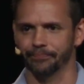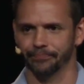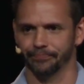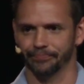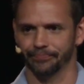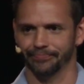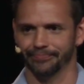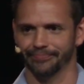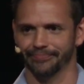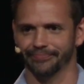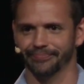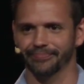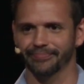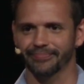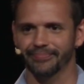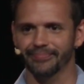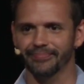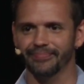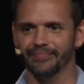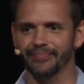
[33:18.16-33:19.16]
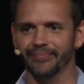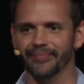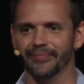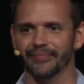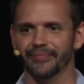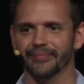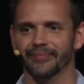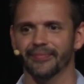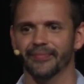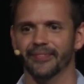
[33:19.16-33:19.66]

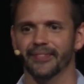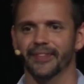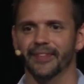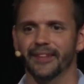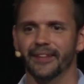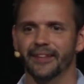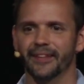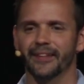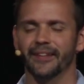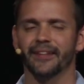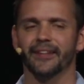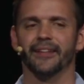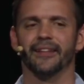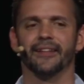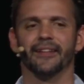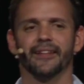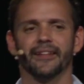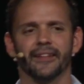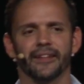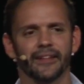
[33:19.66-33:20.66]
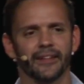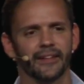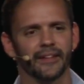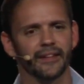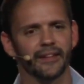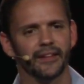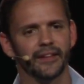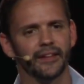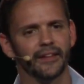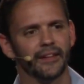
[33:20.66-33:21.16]

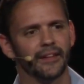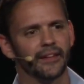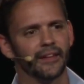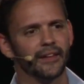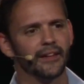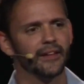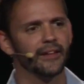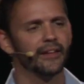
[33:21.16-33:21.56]
[no speech]